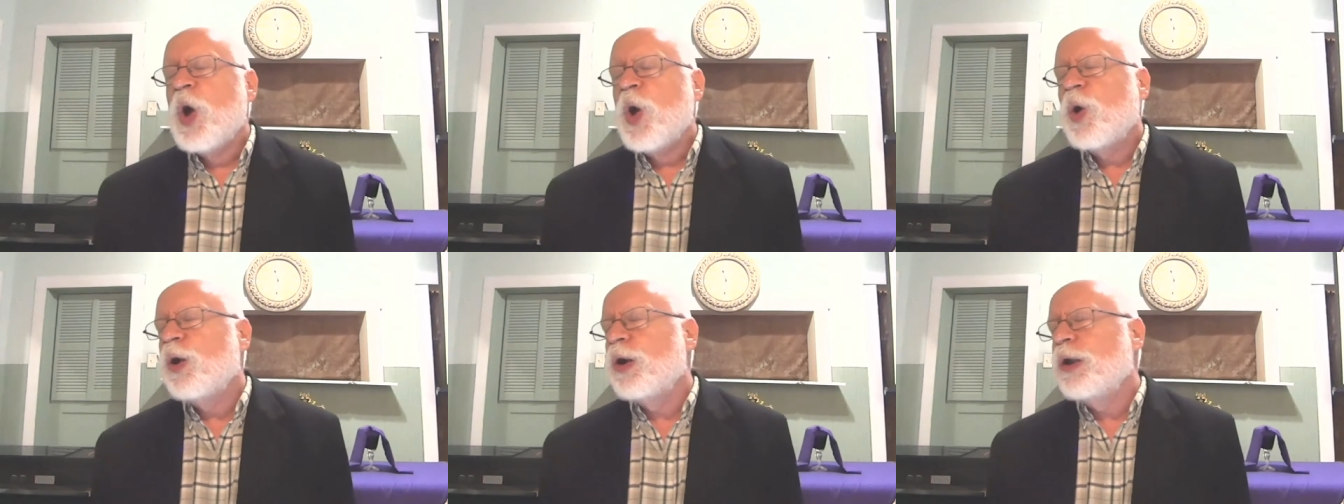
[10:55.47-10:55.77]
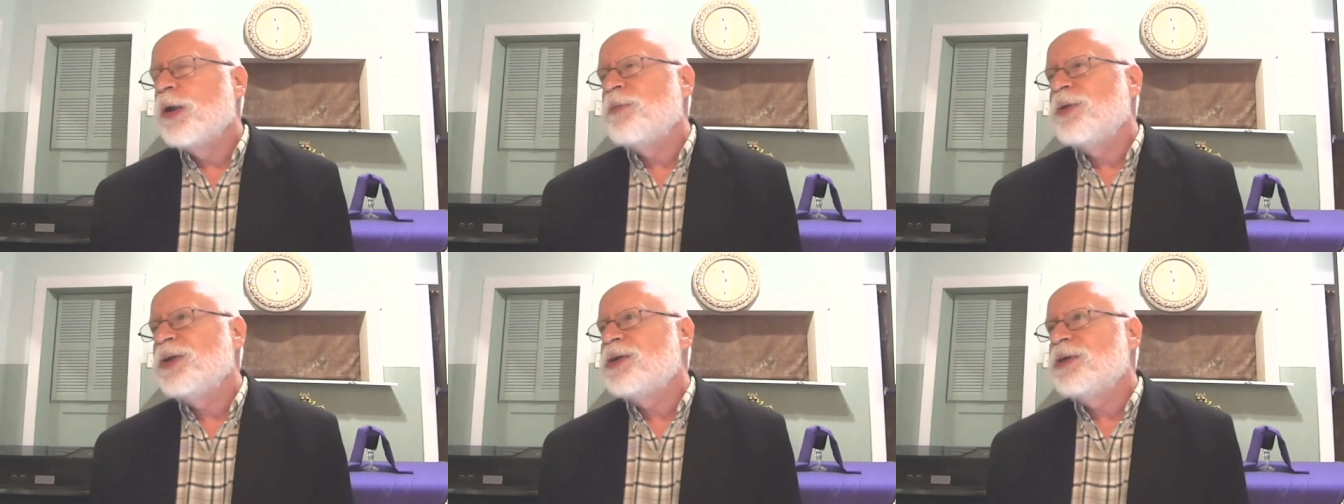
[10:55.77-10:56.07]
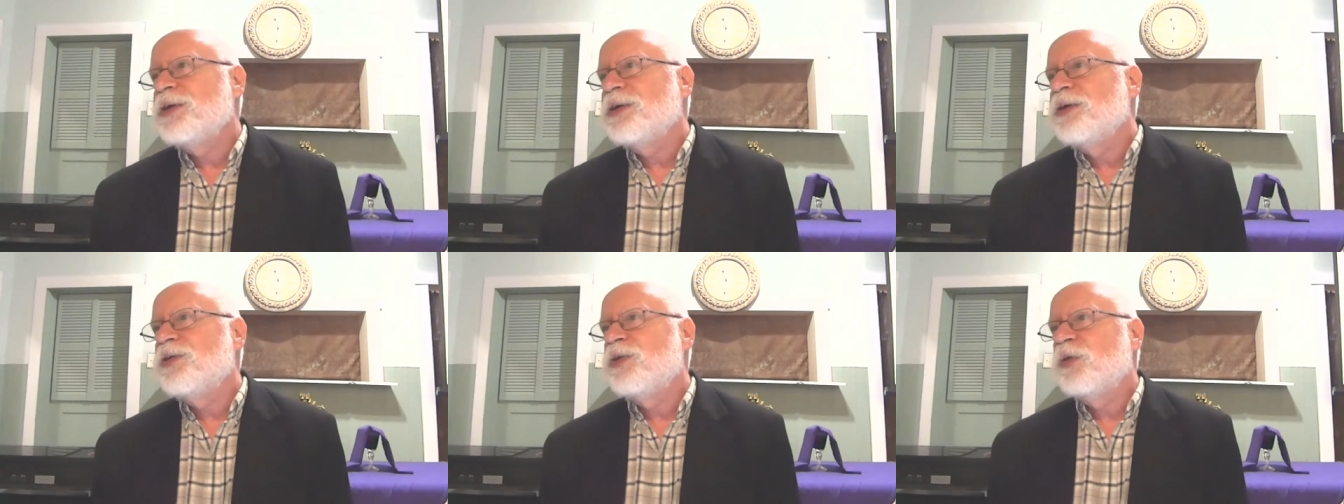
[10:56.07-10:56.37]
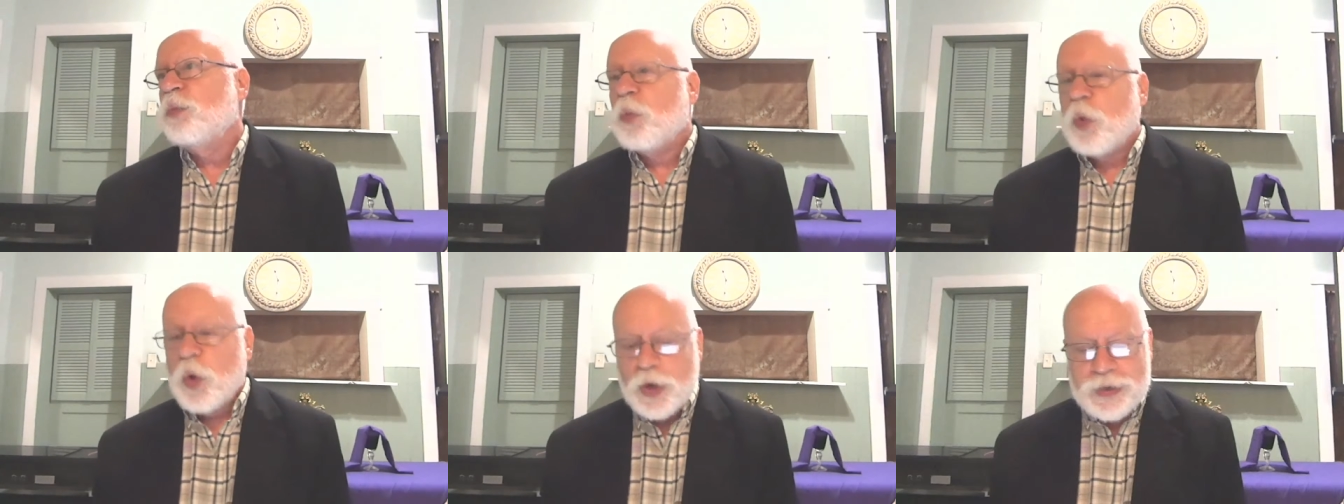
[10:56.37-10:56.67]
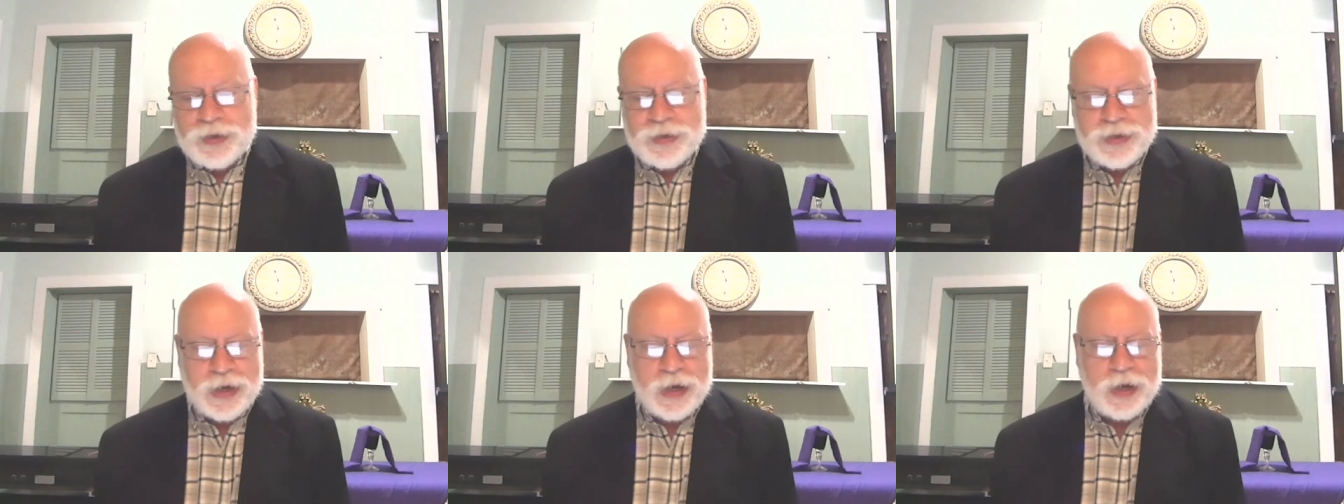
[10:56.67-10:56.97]
or limited to
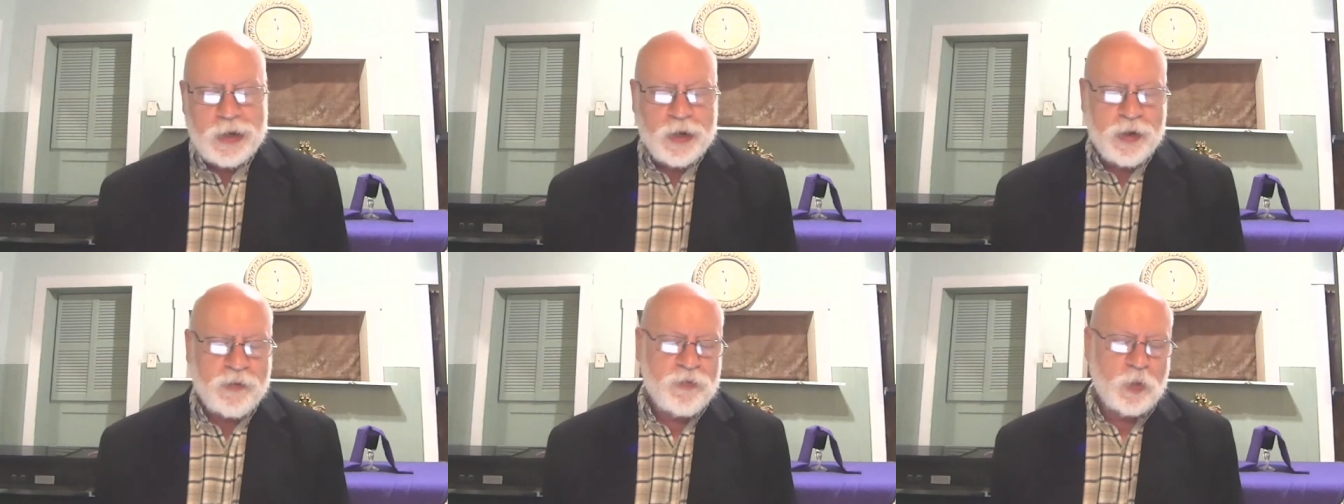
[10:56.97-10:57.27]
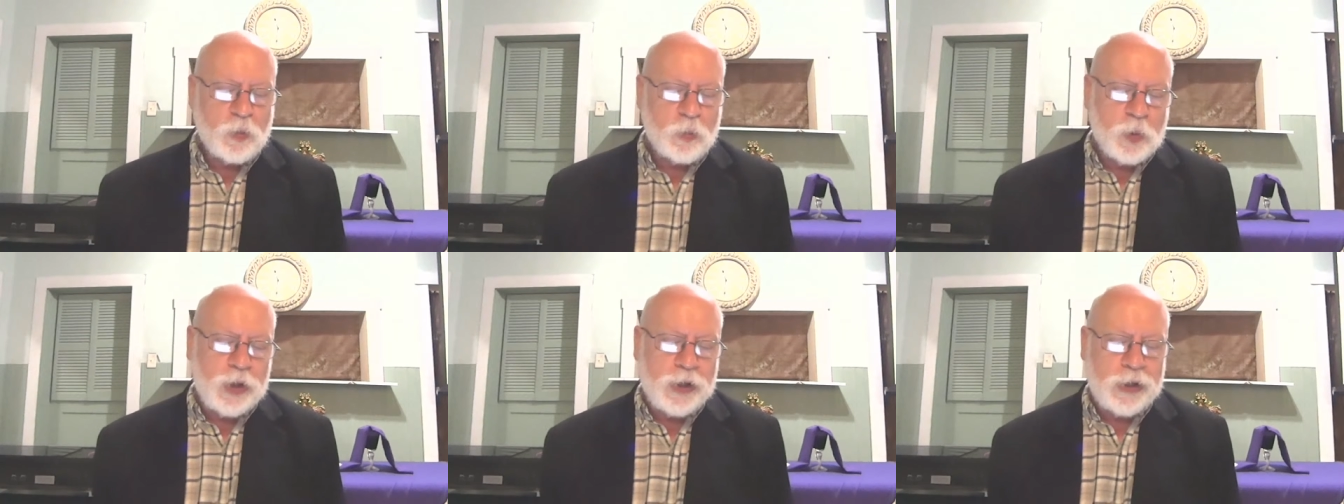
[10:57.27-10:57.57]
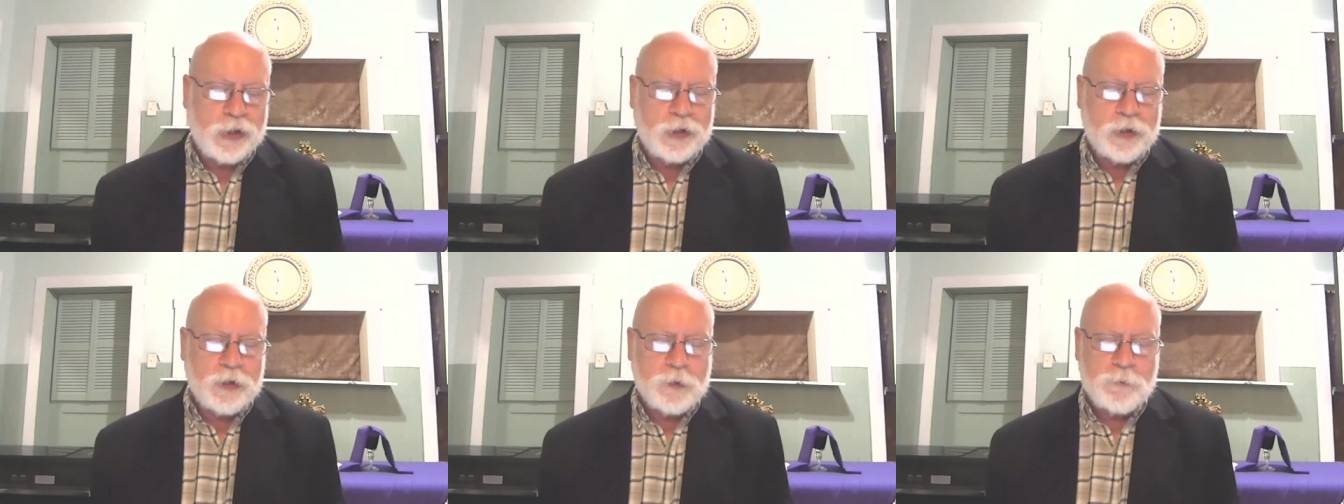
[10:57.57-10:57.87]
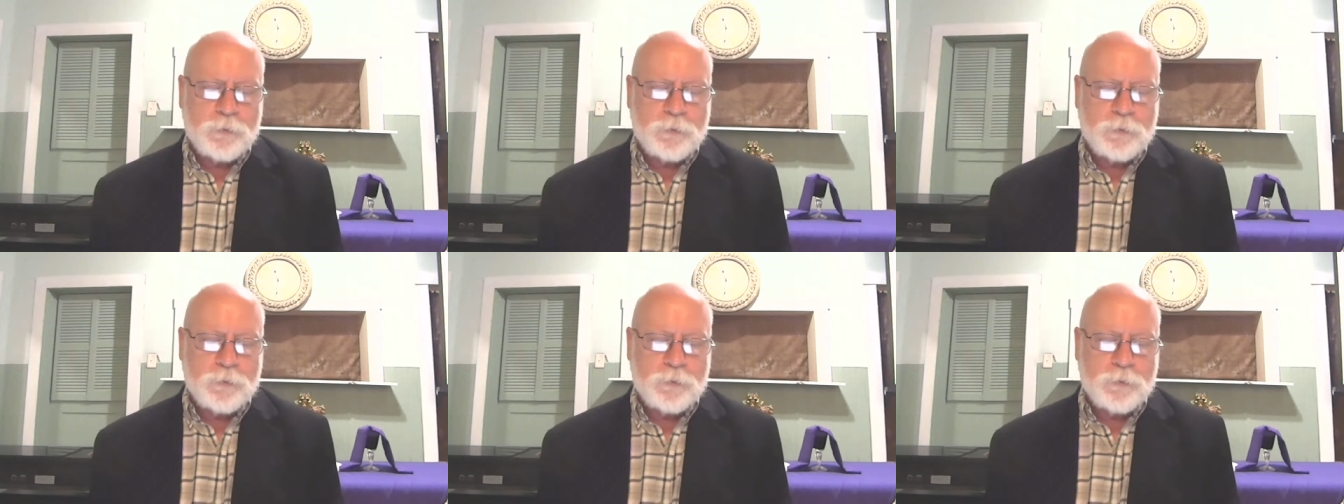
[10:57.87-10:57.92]
one day of the week.